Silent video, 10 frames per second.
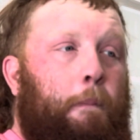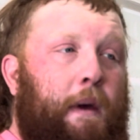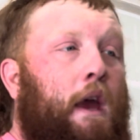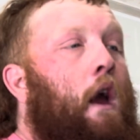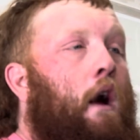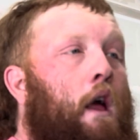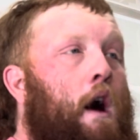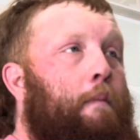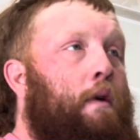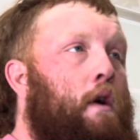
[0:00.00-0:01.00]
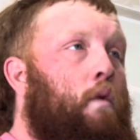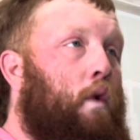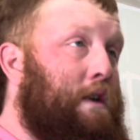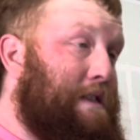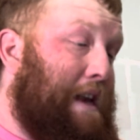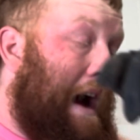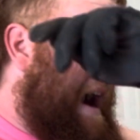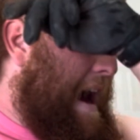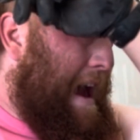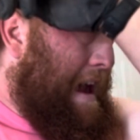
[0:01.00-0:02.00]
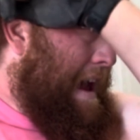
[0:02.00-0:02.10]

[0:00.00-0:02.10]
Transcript: pick y'all up once I